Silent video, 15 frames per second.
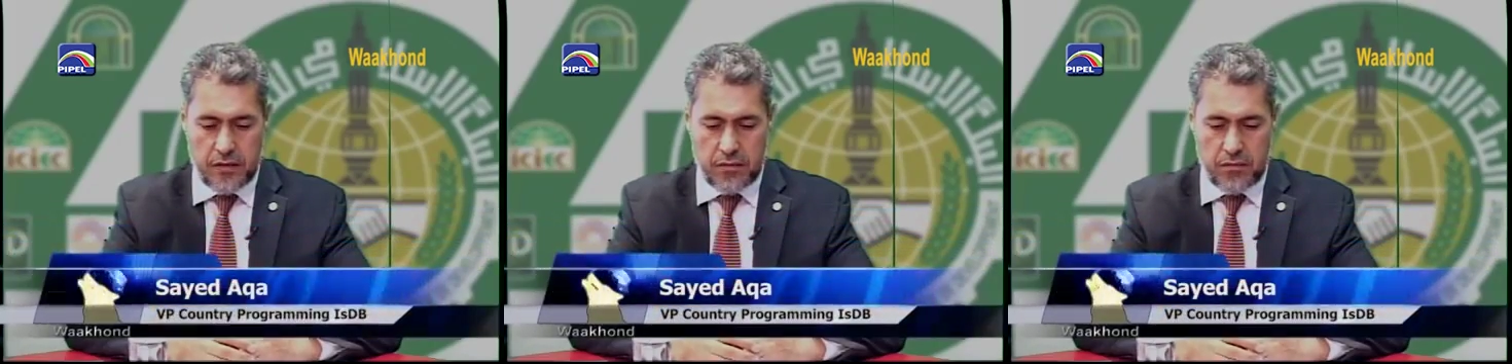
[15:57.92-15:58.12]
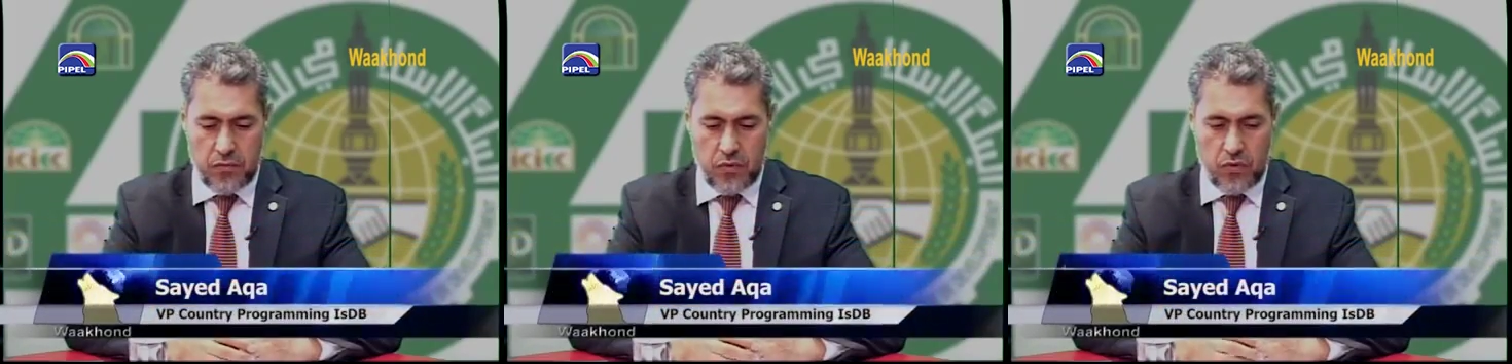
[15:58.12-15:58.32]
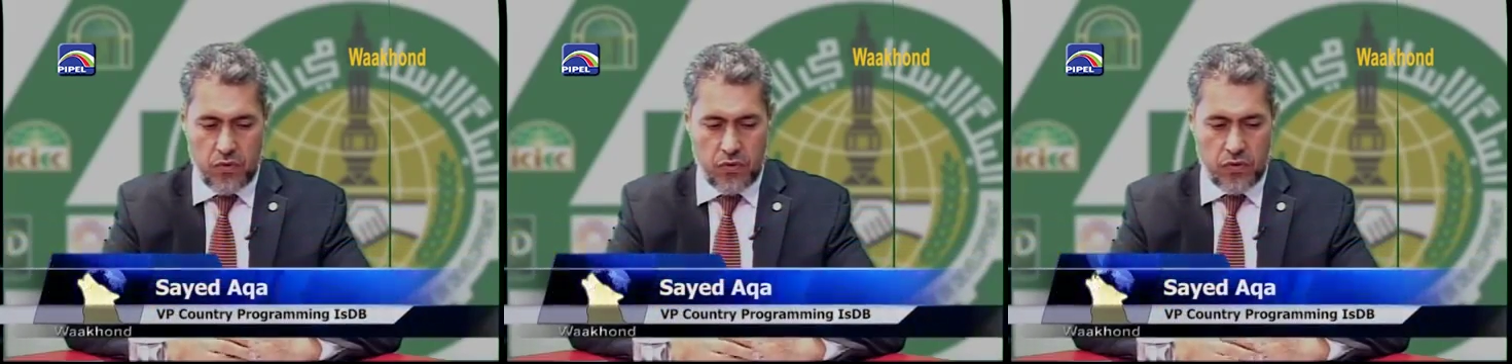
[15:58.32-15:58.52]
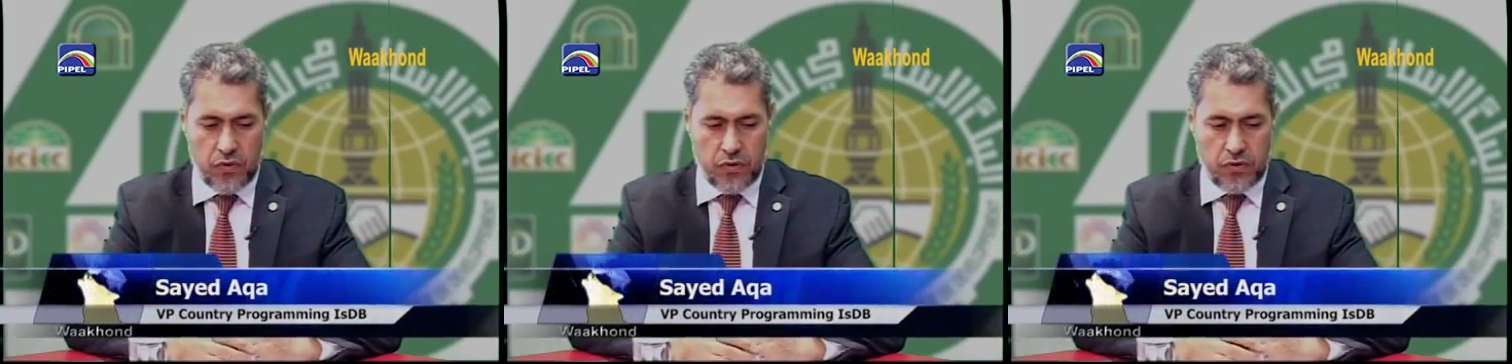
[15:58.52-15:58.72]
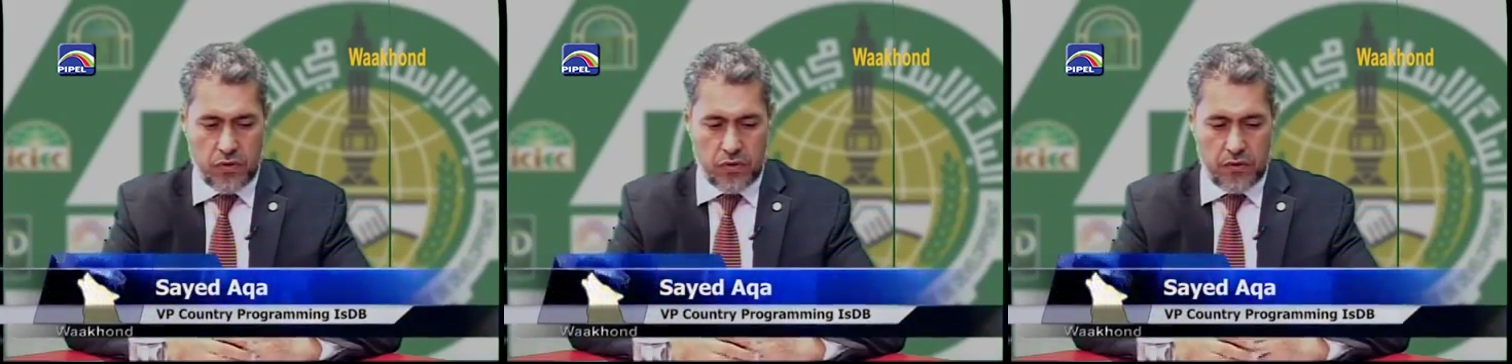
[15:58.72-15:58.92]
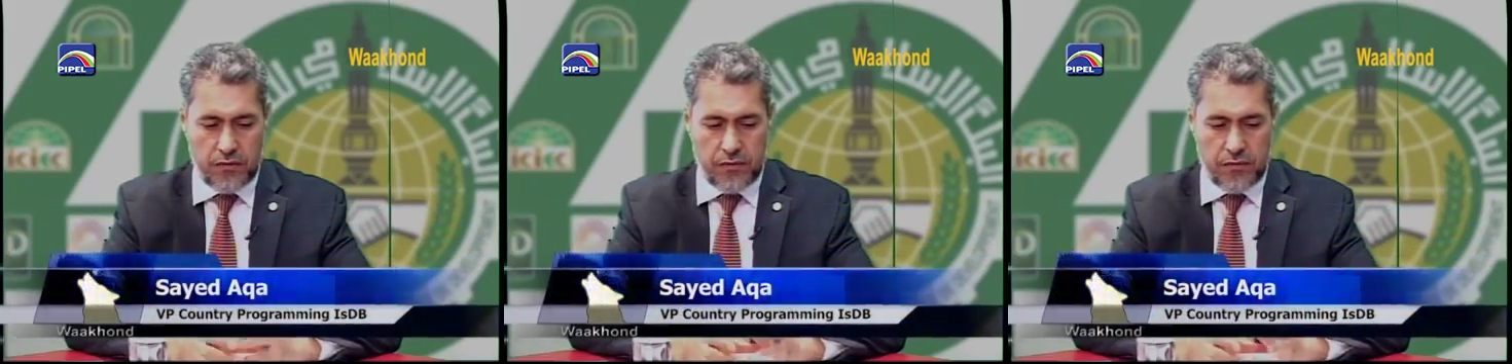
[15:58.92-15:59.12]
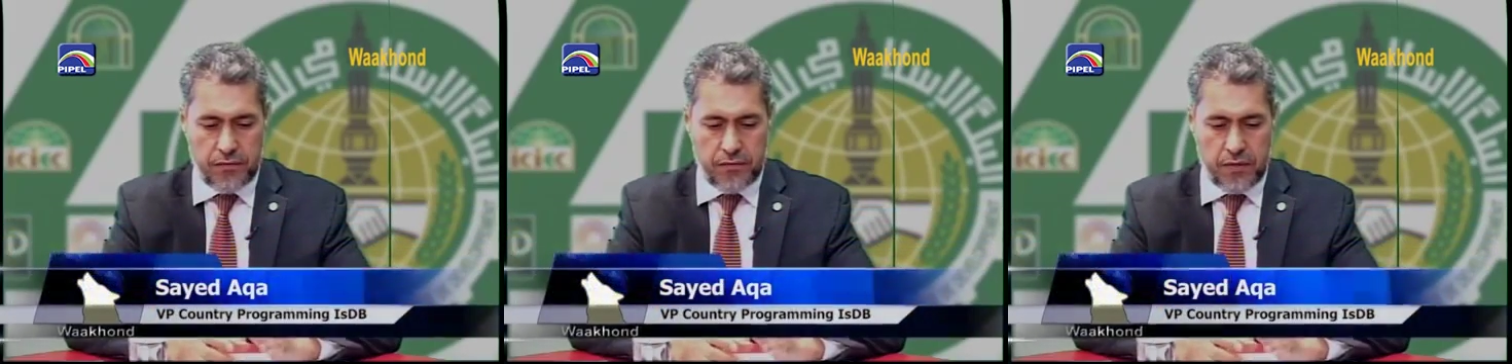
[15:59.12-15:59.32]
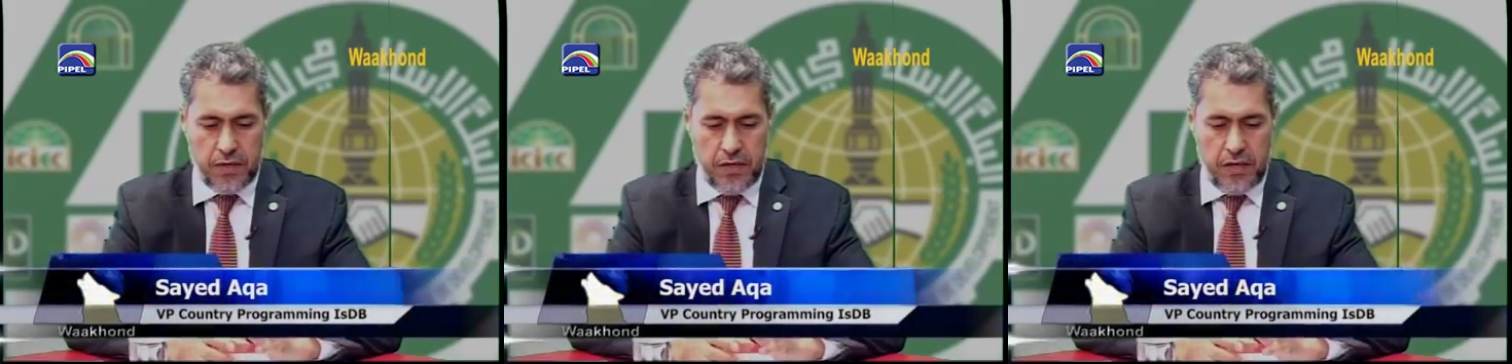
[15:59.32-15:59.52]
more sort of
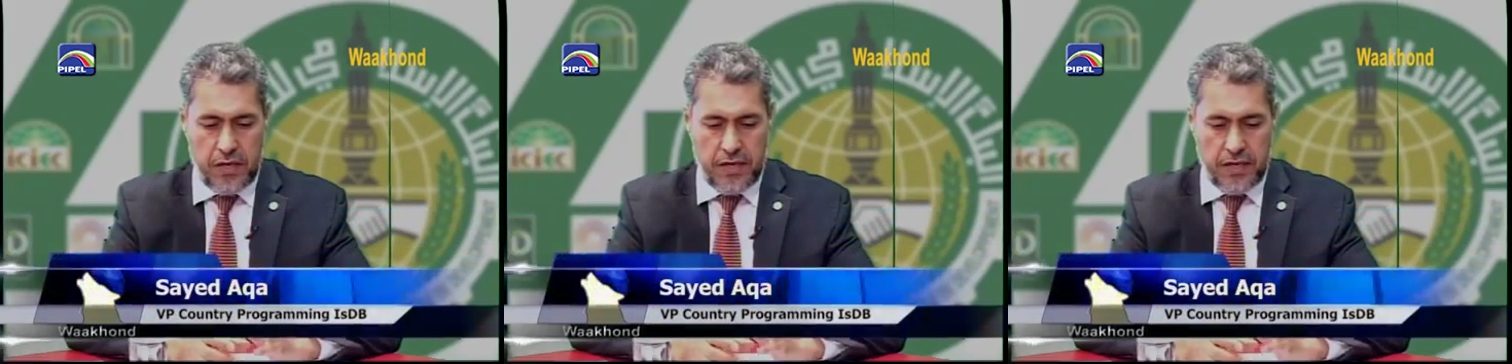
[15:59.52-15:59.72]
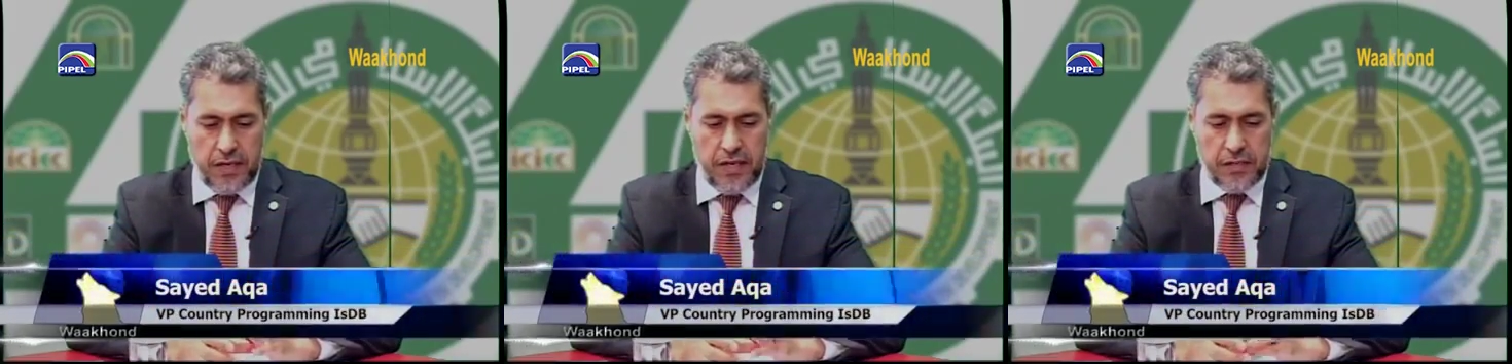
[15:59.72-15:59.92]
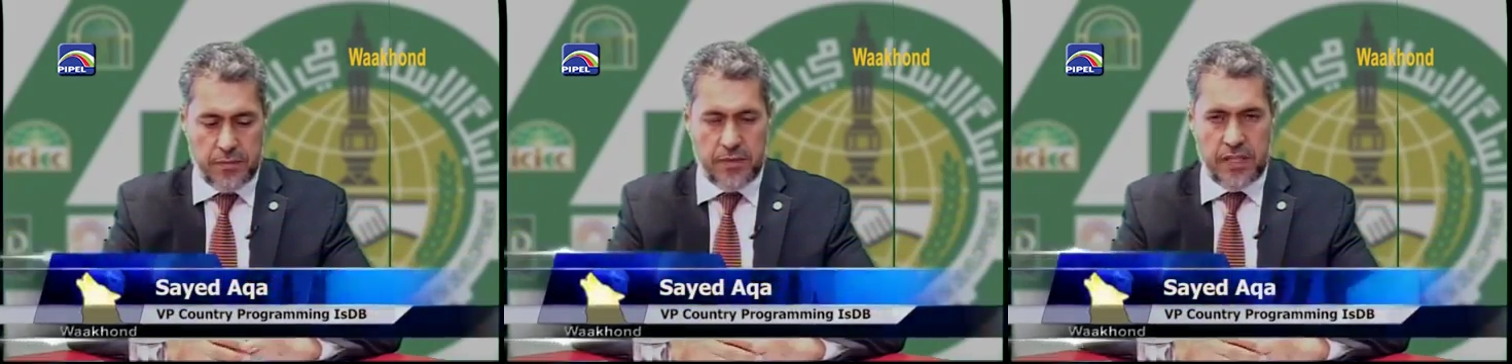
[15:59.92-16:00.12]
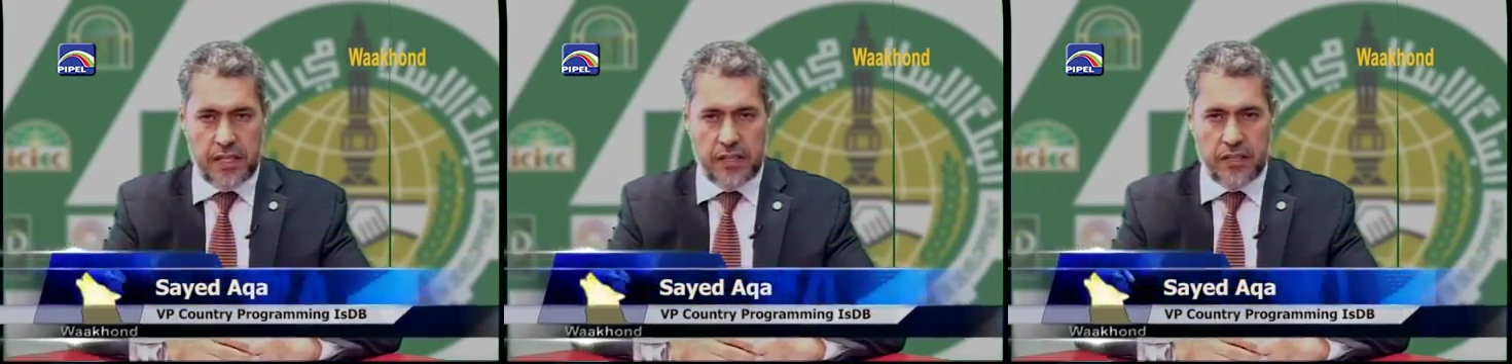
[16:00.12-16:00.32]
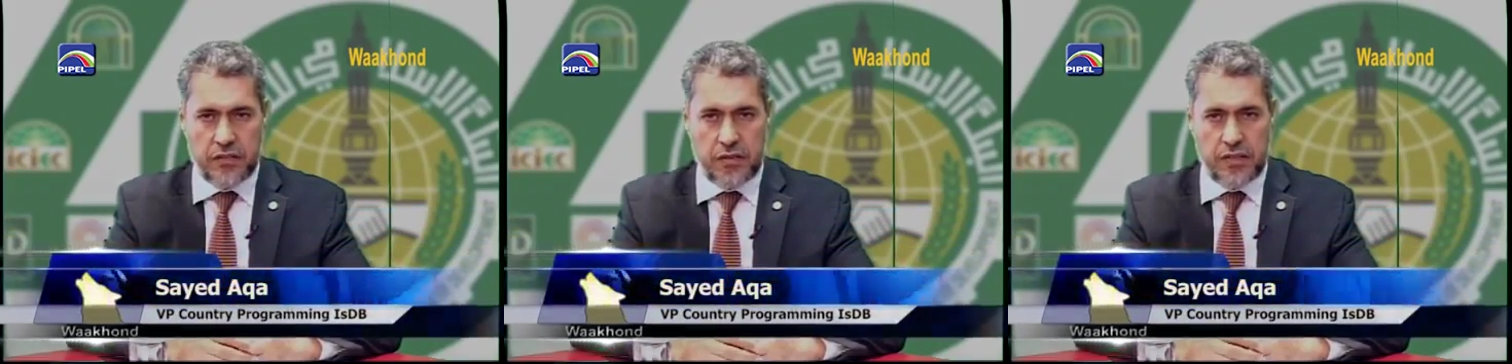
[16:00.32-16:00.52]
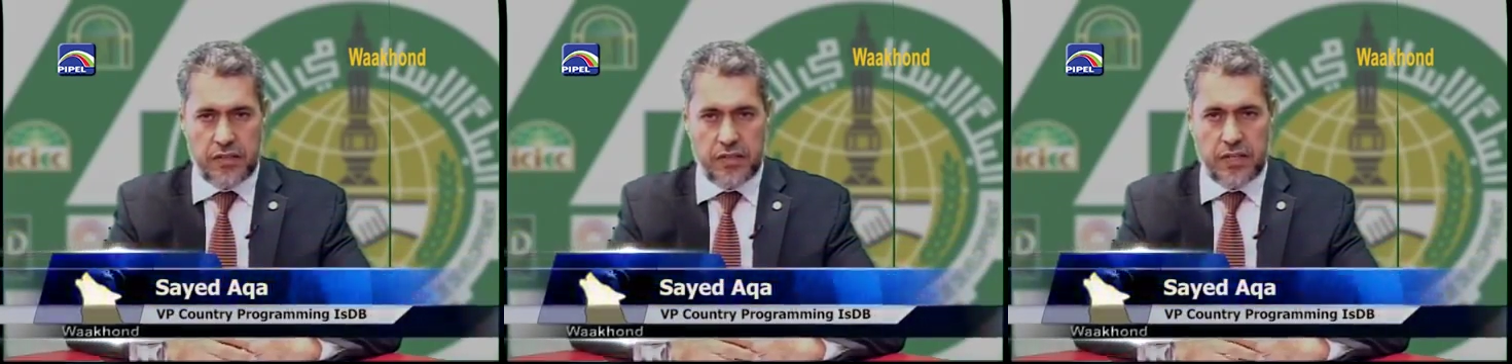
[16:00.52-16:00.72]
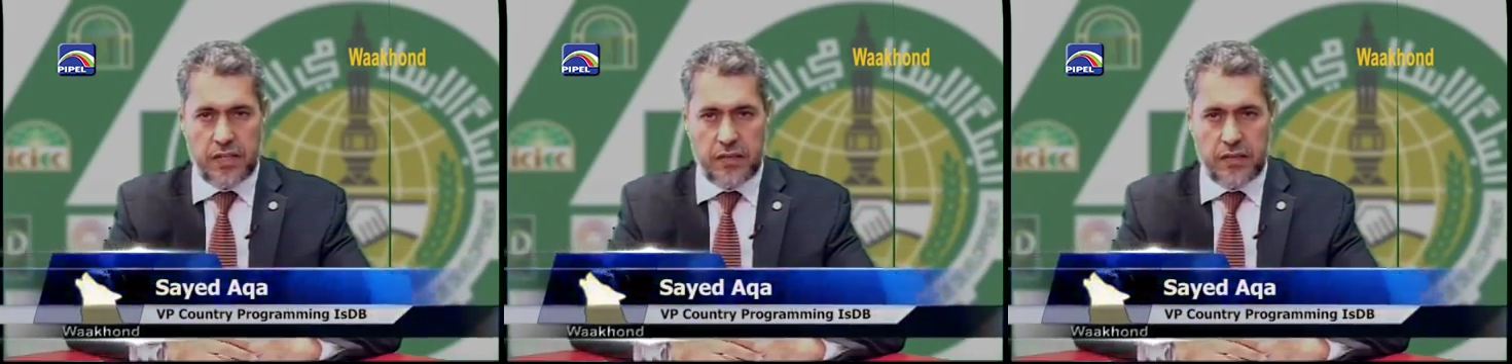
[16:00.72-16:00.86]
engagement at the strategic